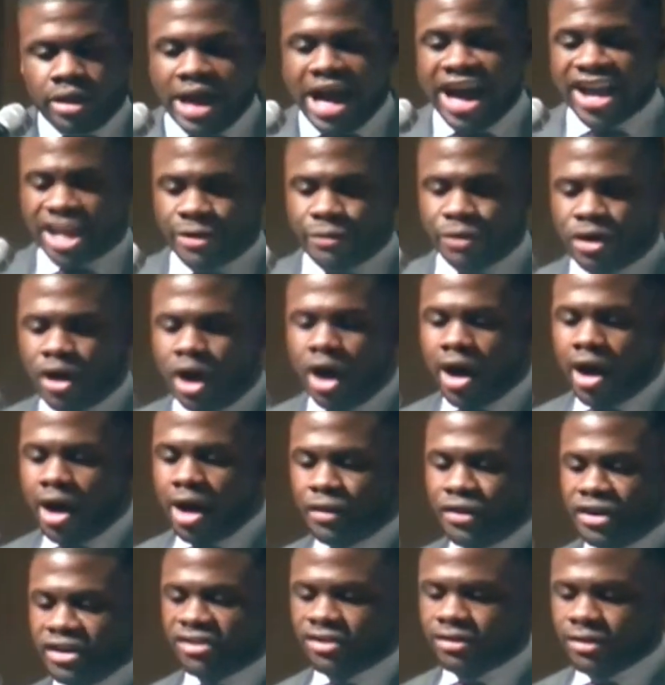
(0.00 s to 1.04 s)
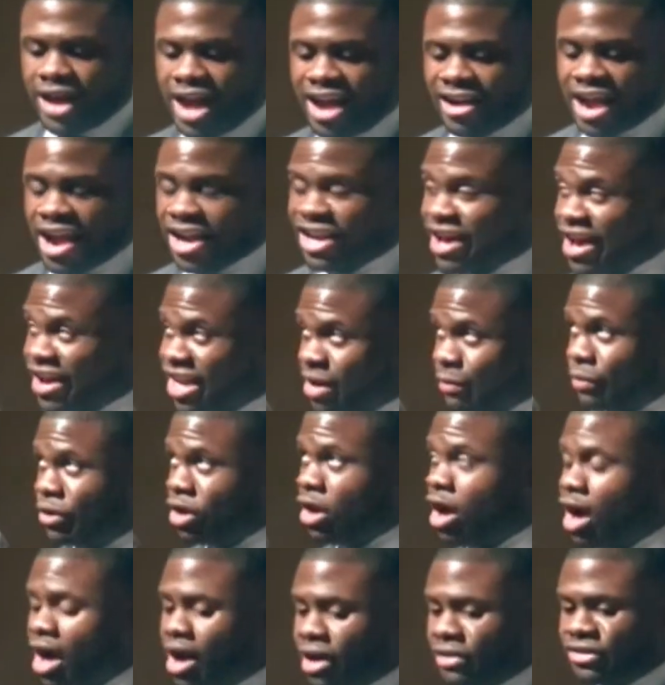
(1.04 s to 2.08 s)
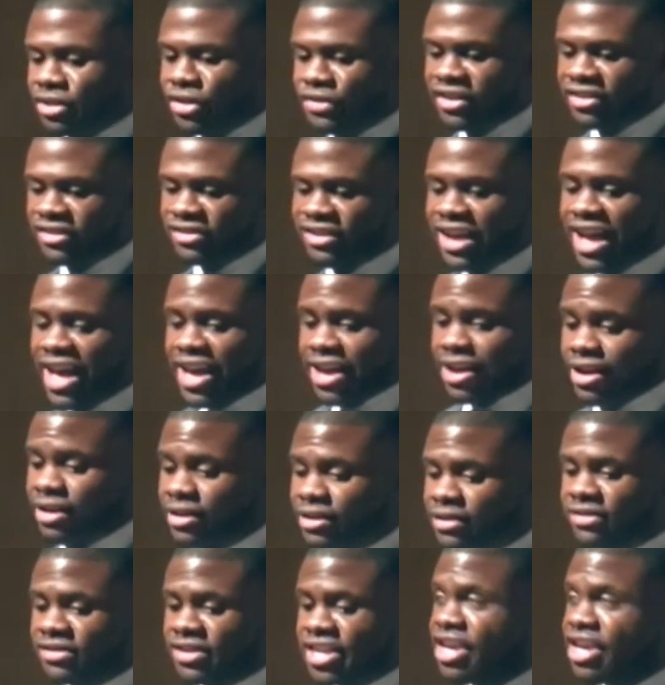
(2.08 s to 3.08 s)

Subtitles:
I can recall to this day